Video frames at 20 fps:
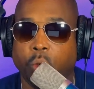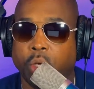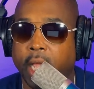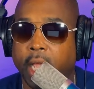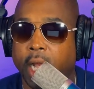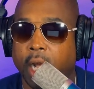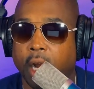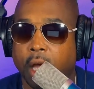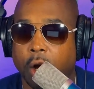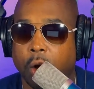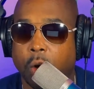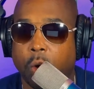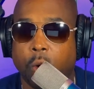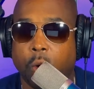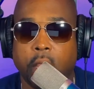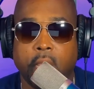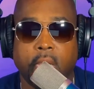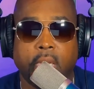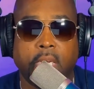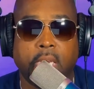day
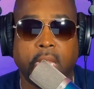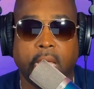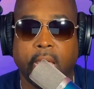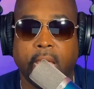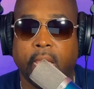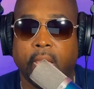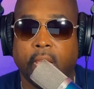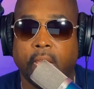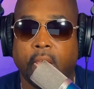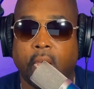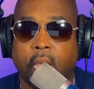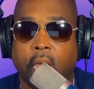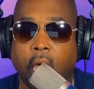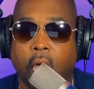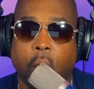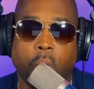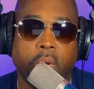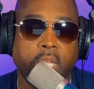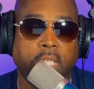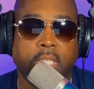long that
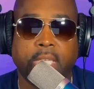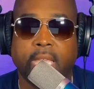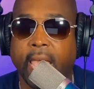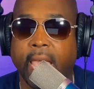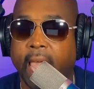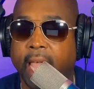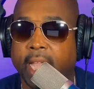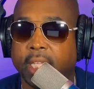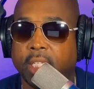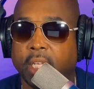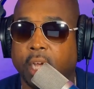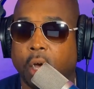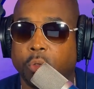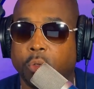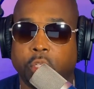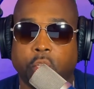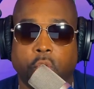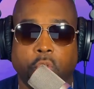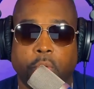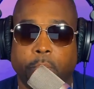all these guys on
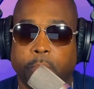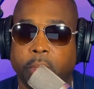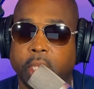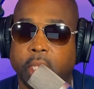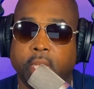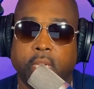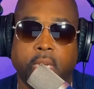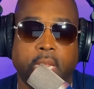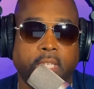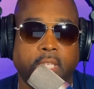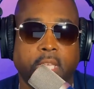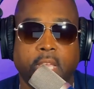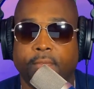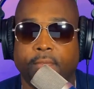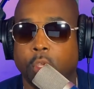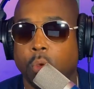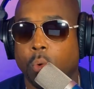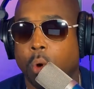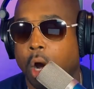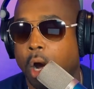social media that's
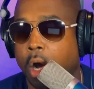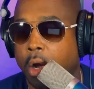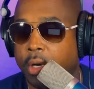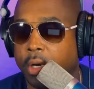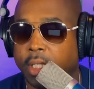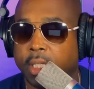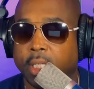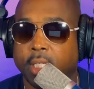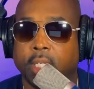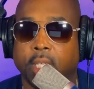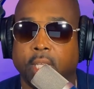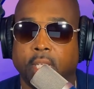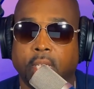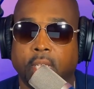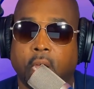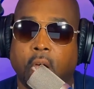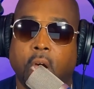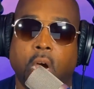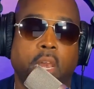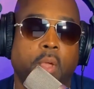giving you all this
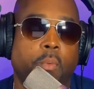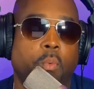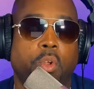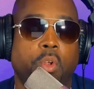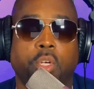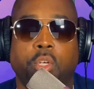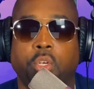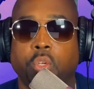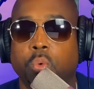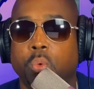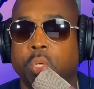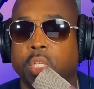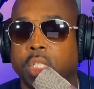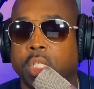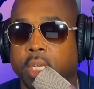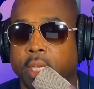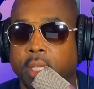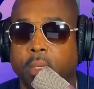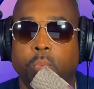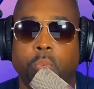attention, all they want to do is
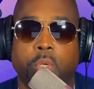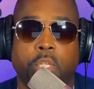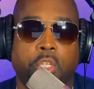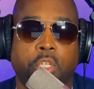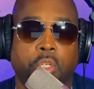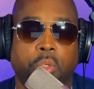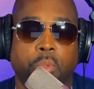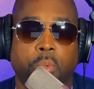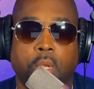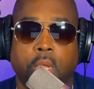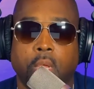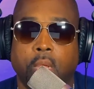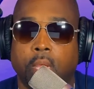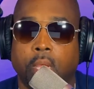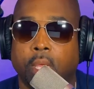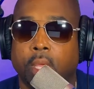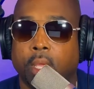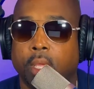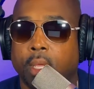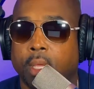sleep with you.
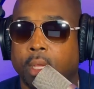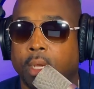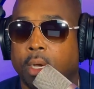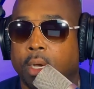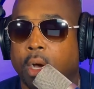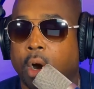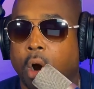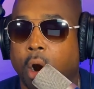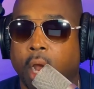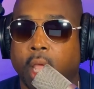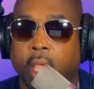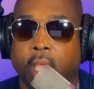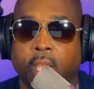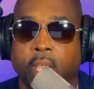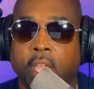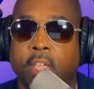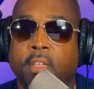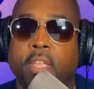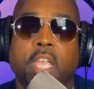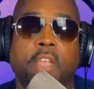Or
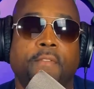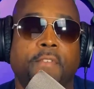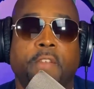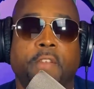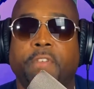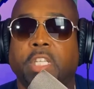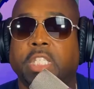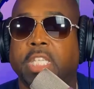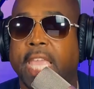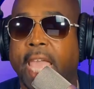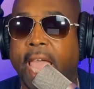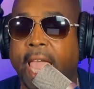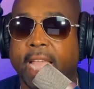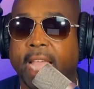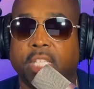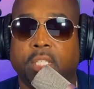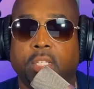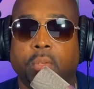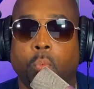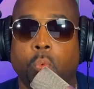even if it's
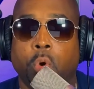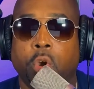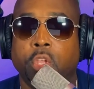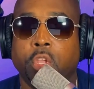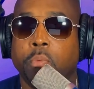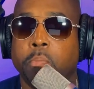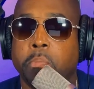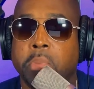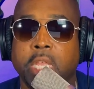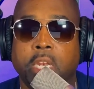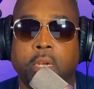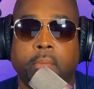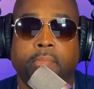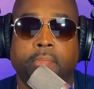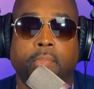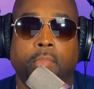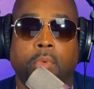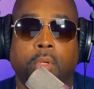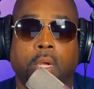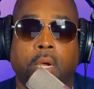guys where you meet
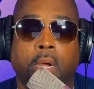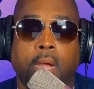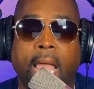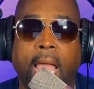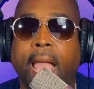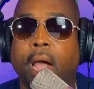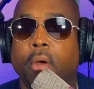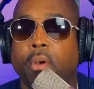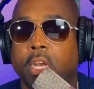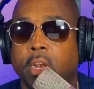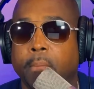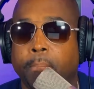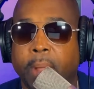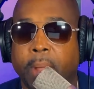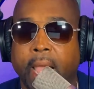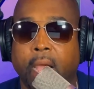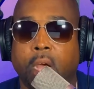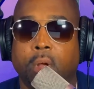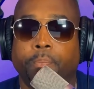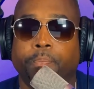them out and
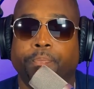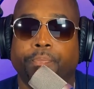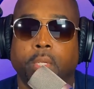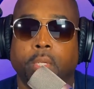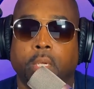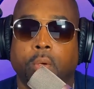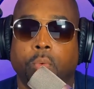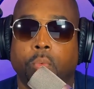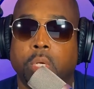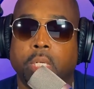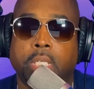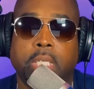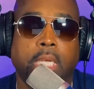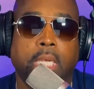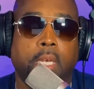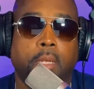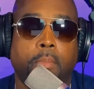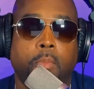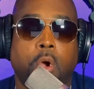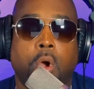about, we'll
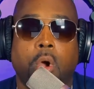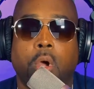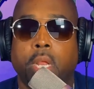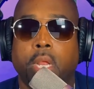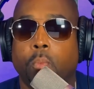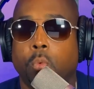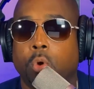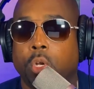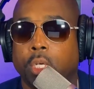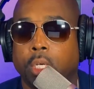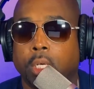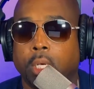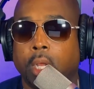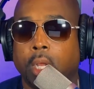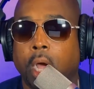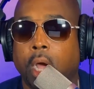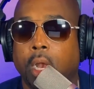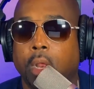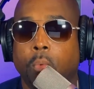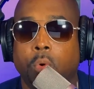tell them all they want
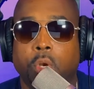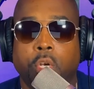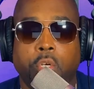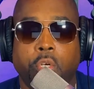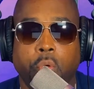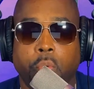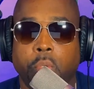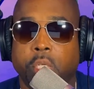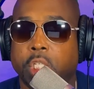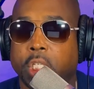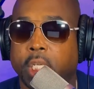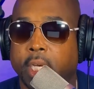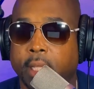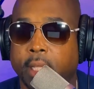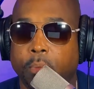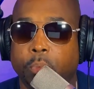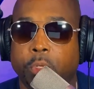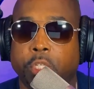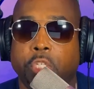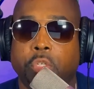to do is
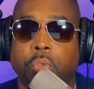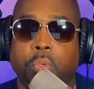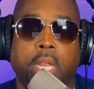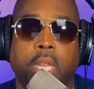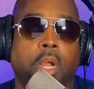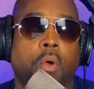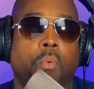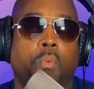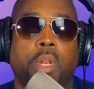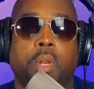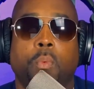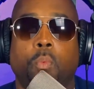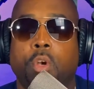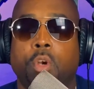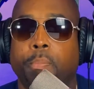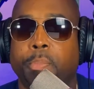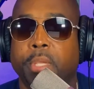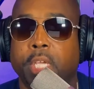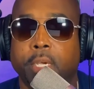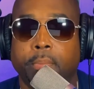sleep with you. They don't really
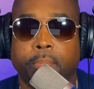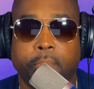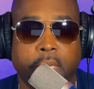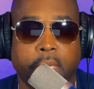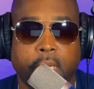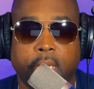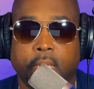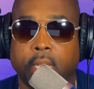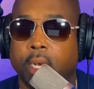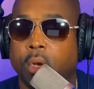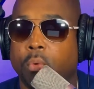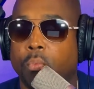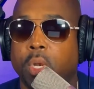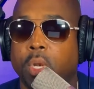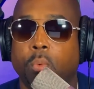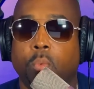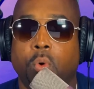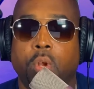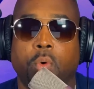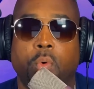want to be committed. They don't
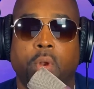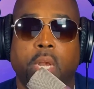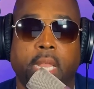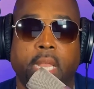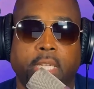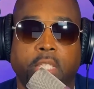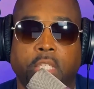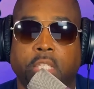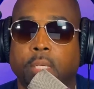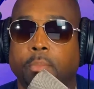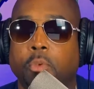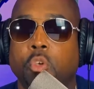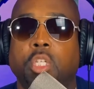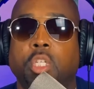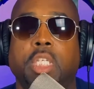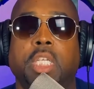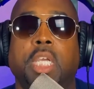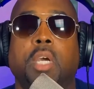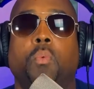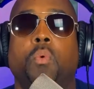really want a relationship. You can
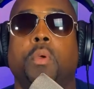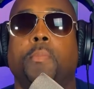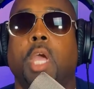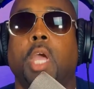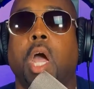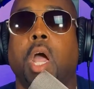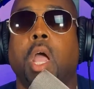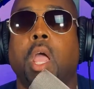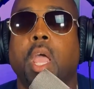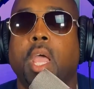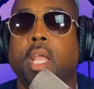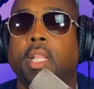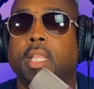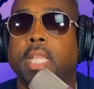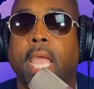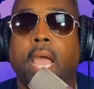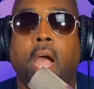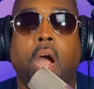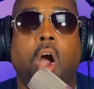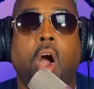tell women
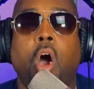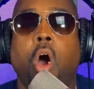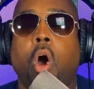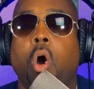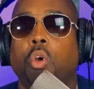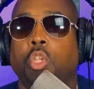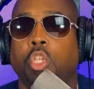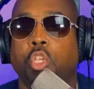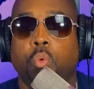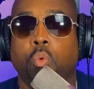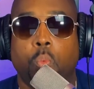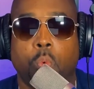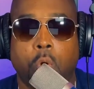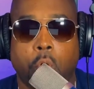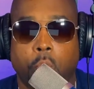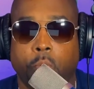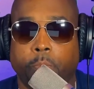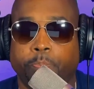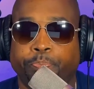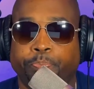that all you
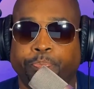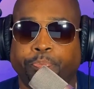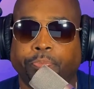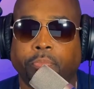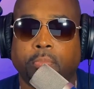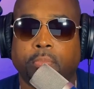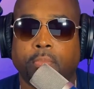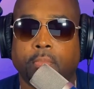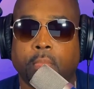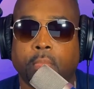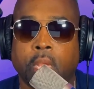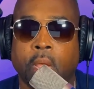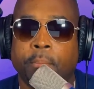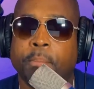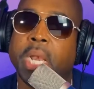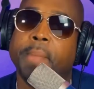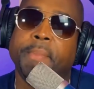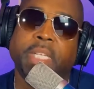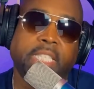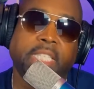want.
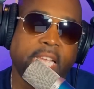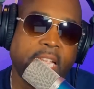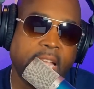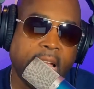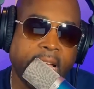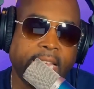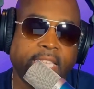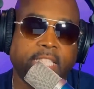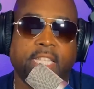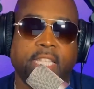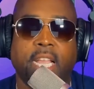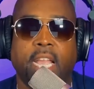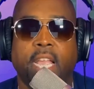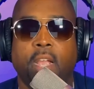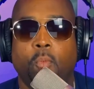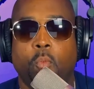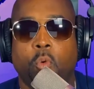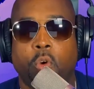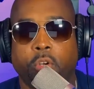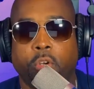But let me tell you how this
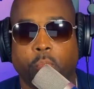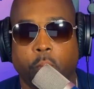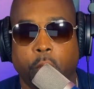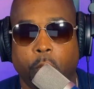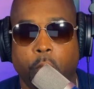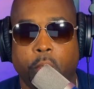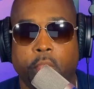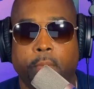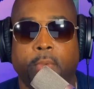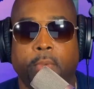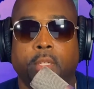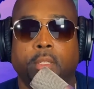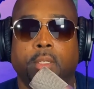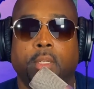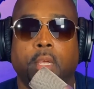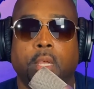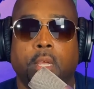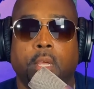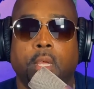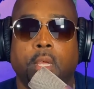thing works with women.
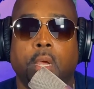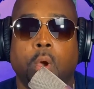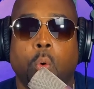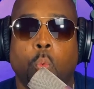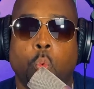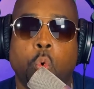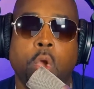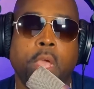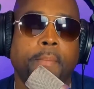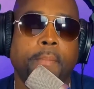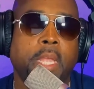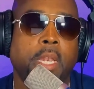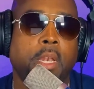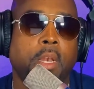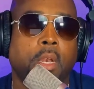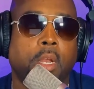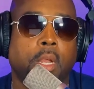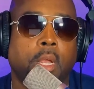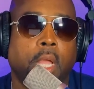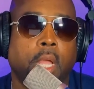
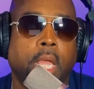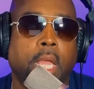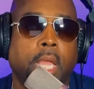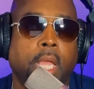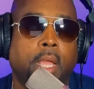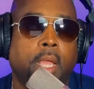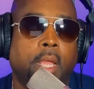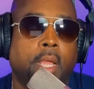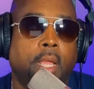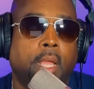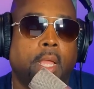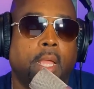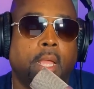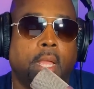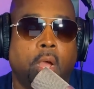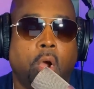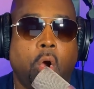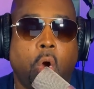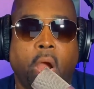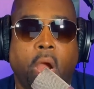Women
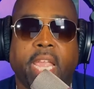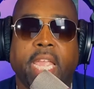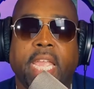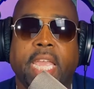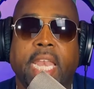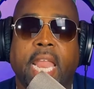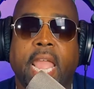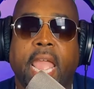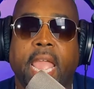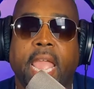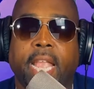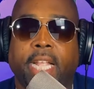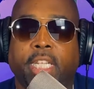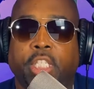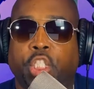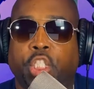are in a